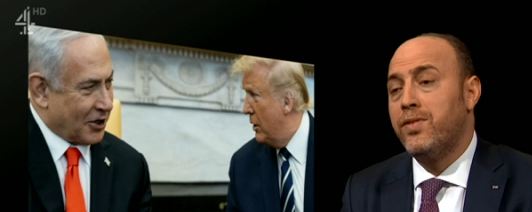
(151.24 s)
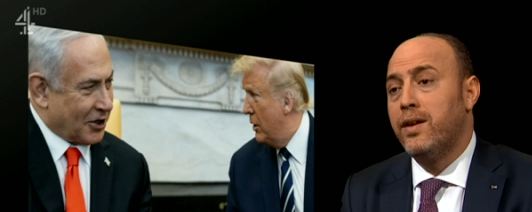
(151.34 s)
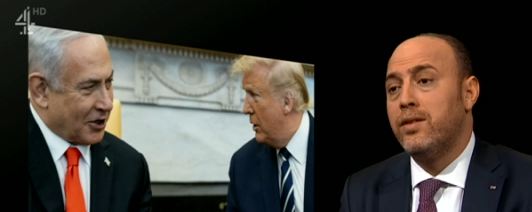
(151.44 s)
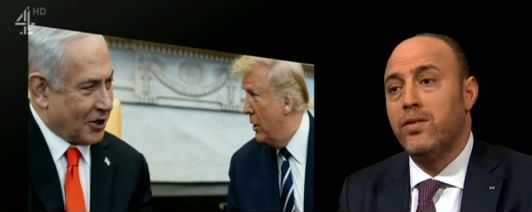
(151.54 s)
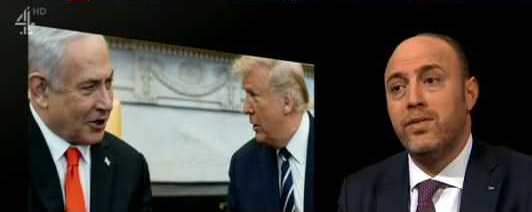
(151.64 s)
Speaker 1: of the
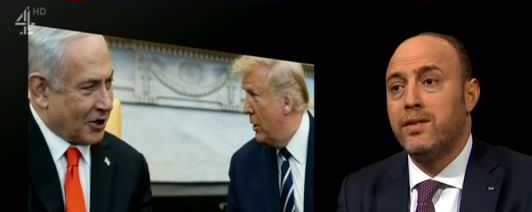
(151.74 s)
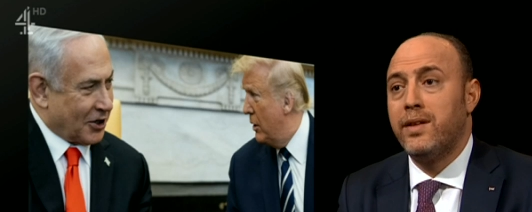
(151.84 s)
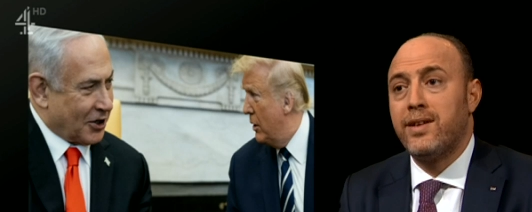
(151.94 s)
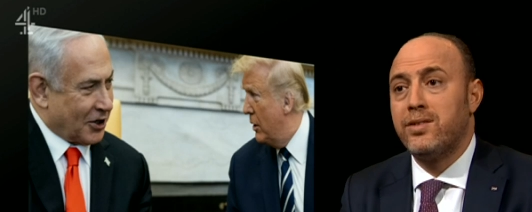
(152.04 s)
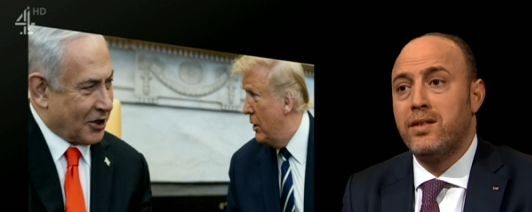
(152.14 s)
end of the
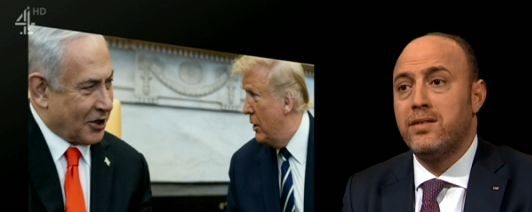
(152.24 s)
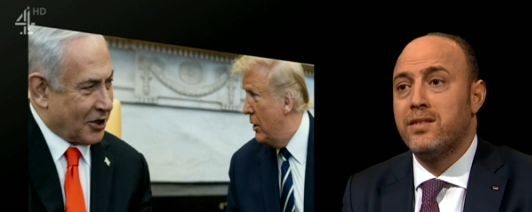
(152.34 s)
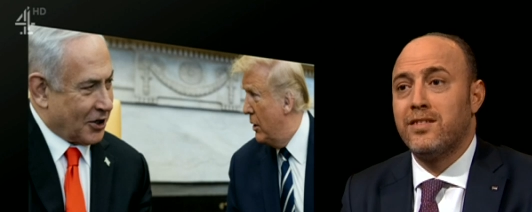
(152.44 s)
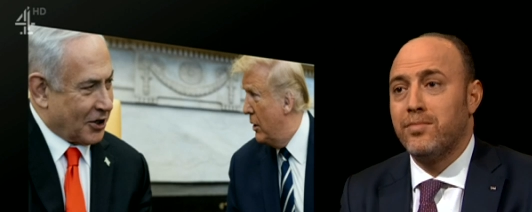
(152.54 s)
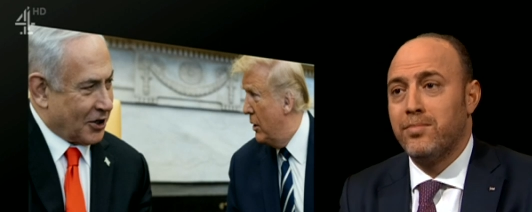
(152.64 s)
international
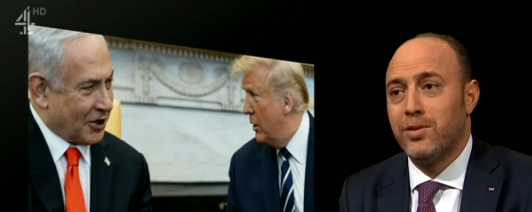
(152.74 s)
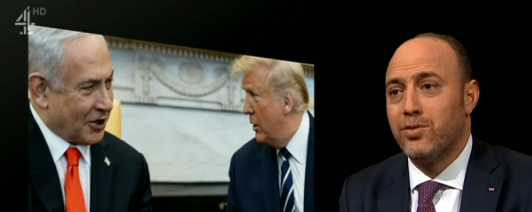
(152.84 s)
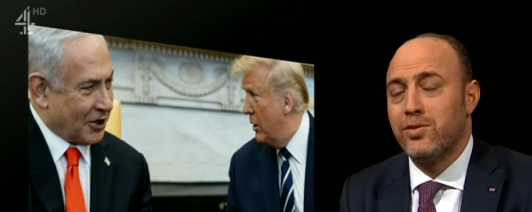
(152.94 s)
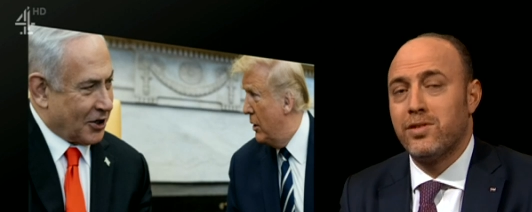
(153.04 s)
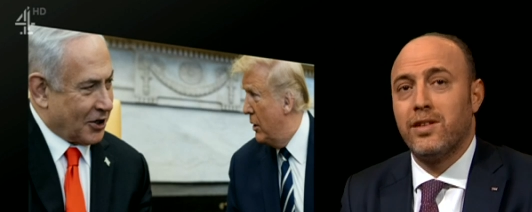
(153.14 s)
system,
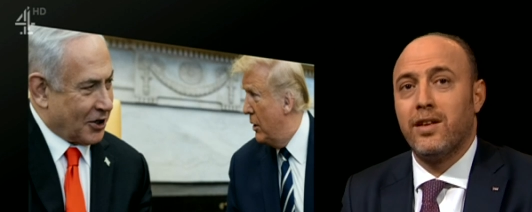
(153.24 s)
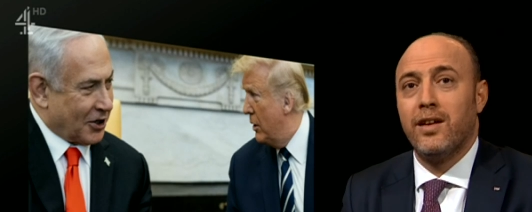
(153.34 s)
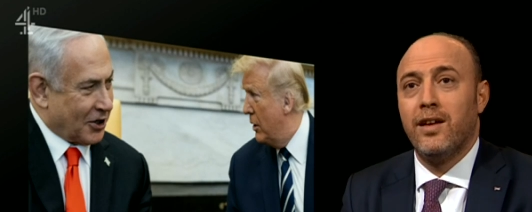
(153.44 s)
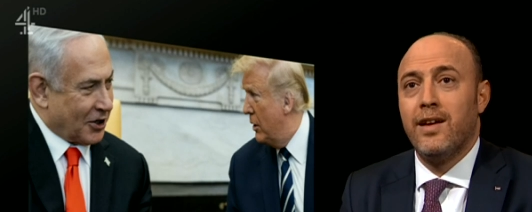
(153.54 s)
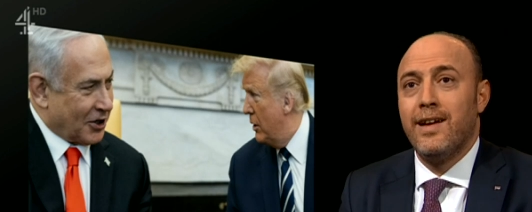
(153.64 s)
because the
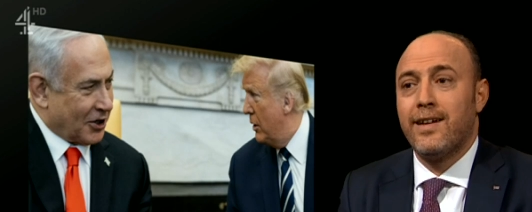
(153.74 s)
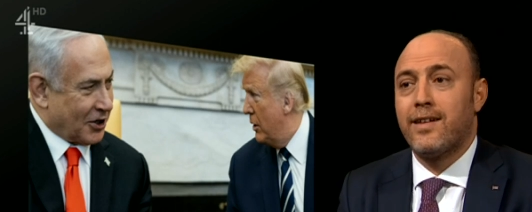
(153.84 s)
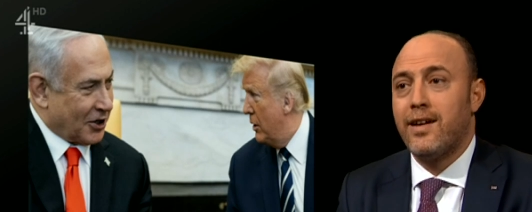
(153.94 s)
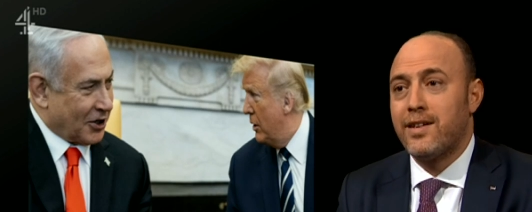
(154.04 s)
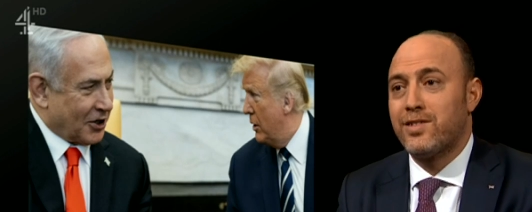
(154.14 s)

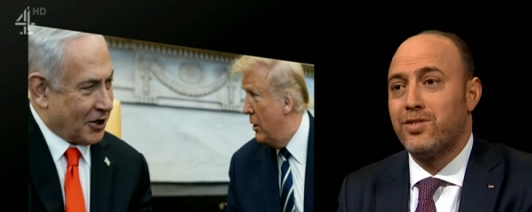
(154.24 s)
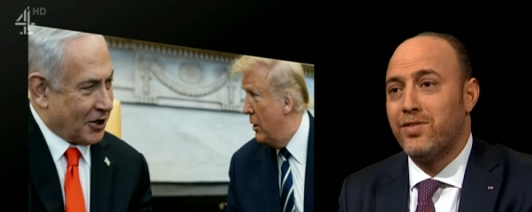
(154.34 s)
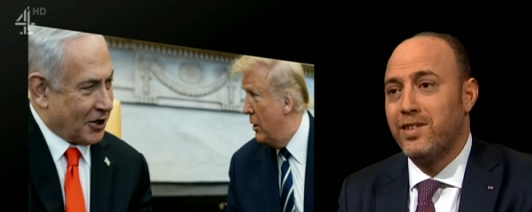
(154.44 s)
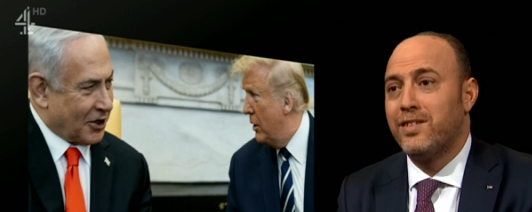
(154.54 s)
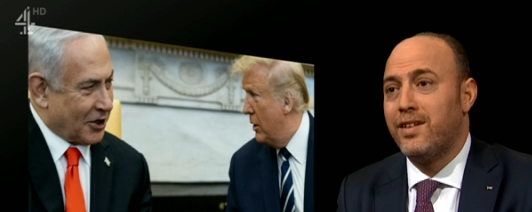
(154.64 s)
crux of
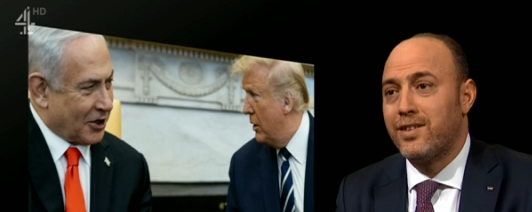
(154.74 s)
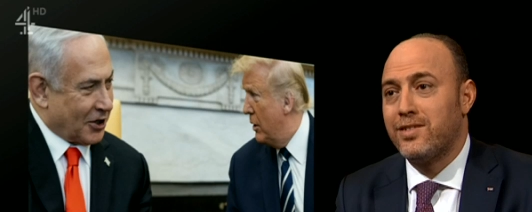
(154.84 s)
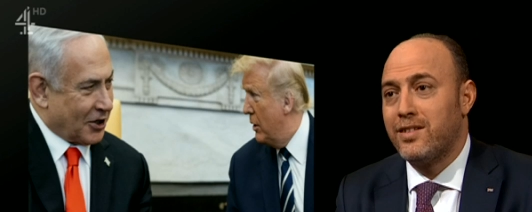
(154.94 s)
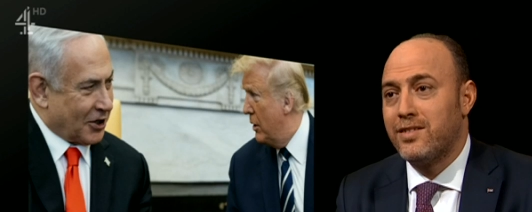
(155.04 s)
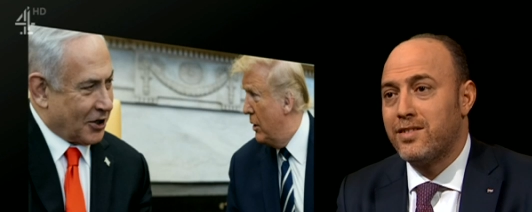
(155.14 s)
the
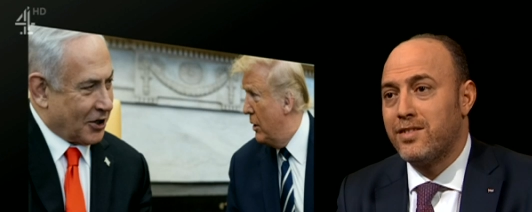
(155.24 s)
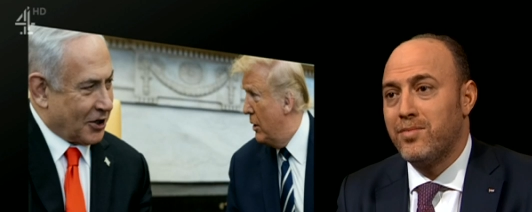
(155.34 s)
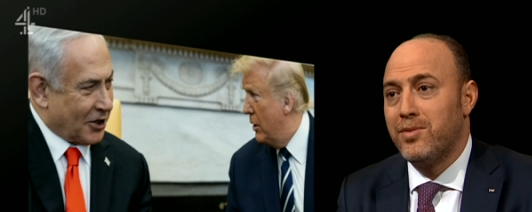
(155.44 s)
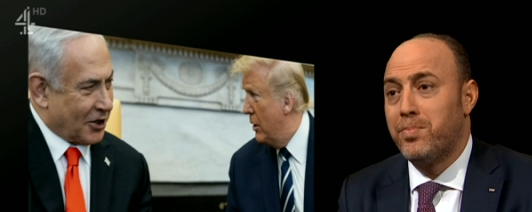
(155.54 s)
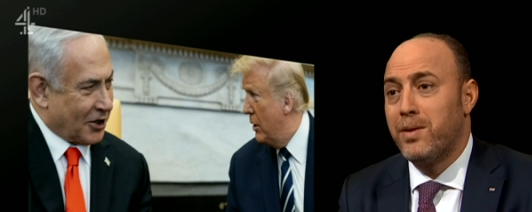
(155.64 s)
international
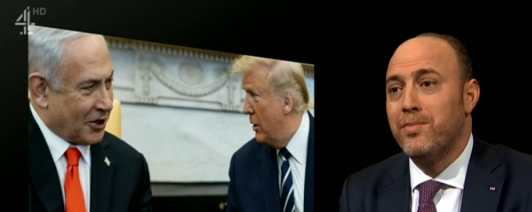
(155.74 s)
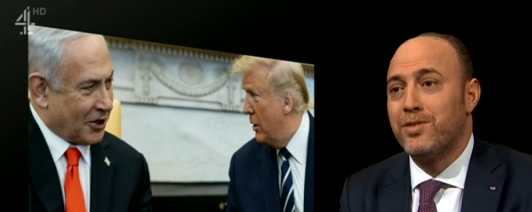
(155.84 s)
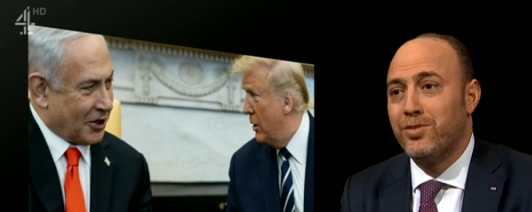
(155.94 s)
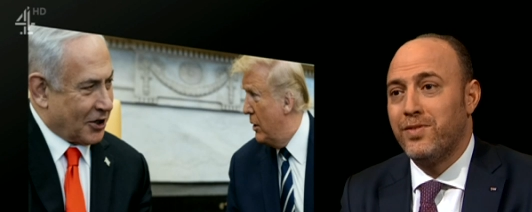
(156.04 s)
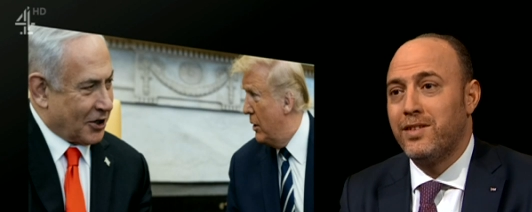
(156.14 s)
system, the
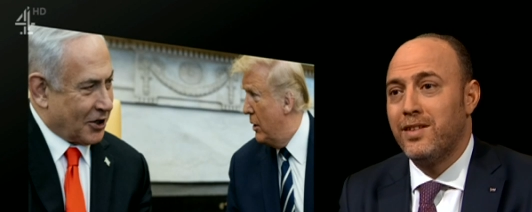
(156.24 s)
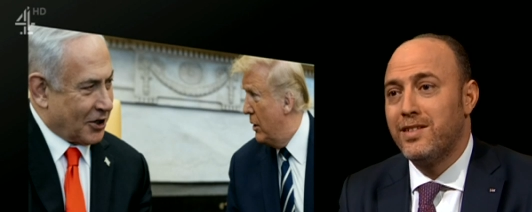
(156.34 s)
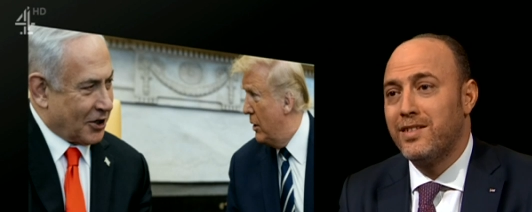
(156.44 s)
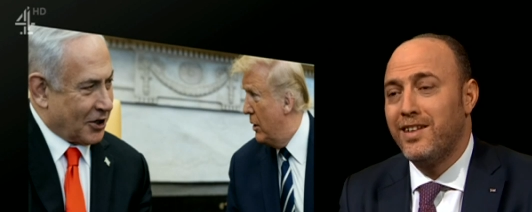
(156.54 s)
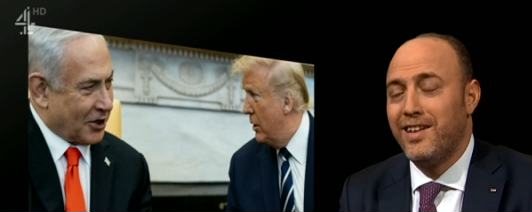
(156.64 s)
premise of it,
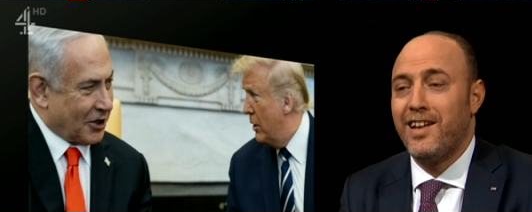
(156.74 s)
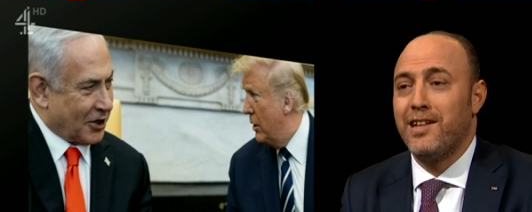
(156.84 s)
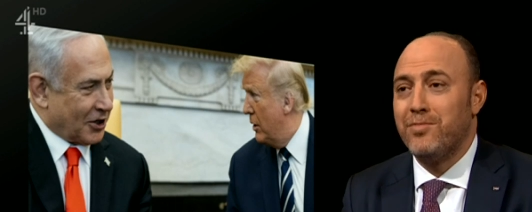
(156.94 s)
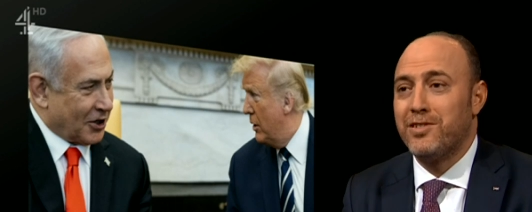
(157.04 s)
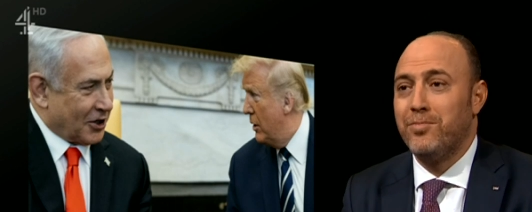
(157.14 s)
is the
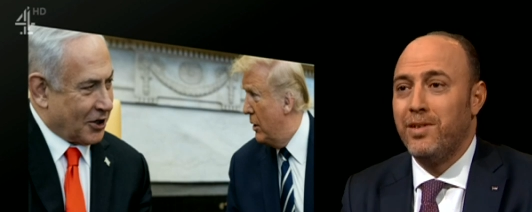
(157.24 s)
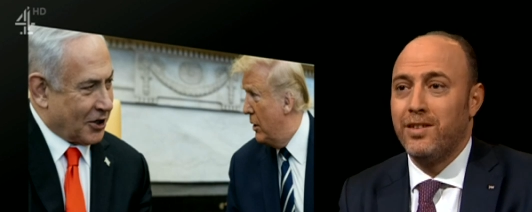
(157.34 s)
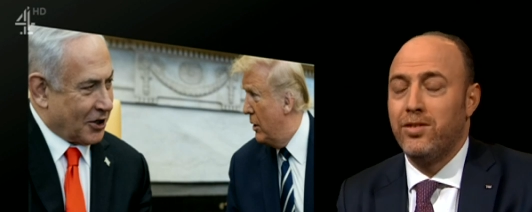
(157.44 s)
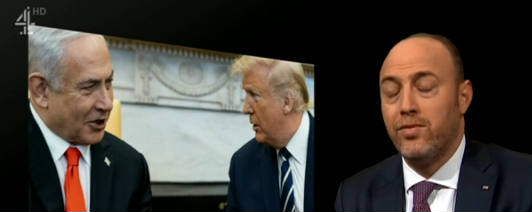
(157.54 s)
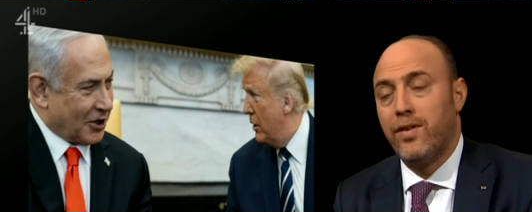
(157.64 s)

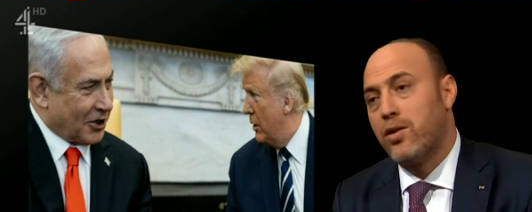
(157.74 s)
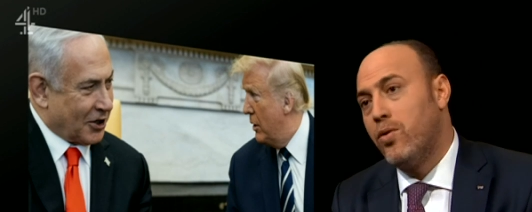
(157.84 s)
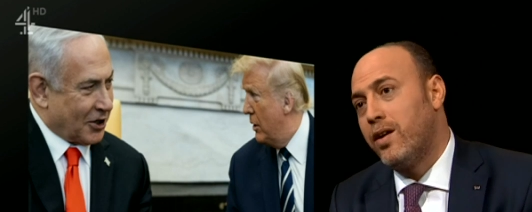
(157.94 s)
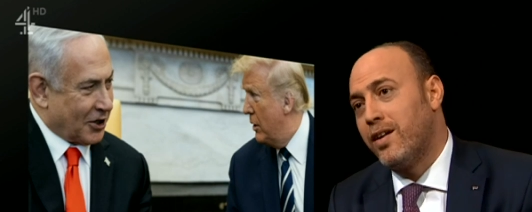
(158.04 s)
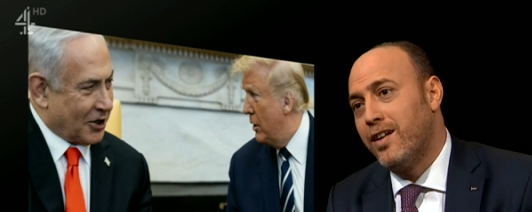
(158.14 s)
inadmissibility of
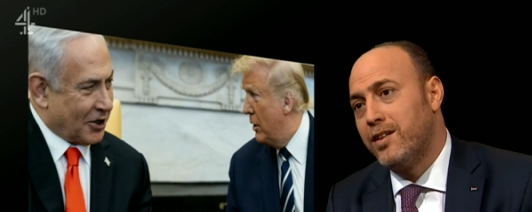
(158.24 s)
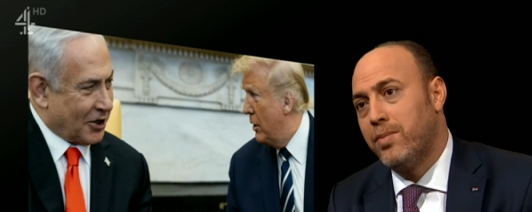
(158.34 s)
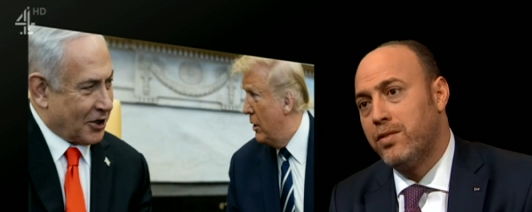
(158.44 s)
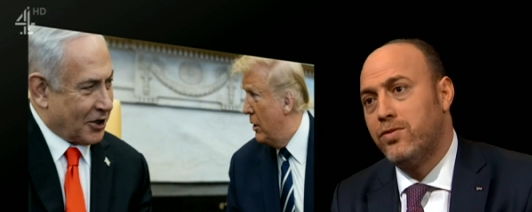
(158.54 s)
acquiring land by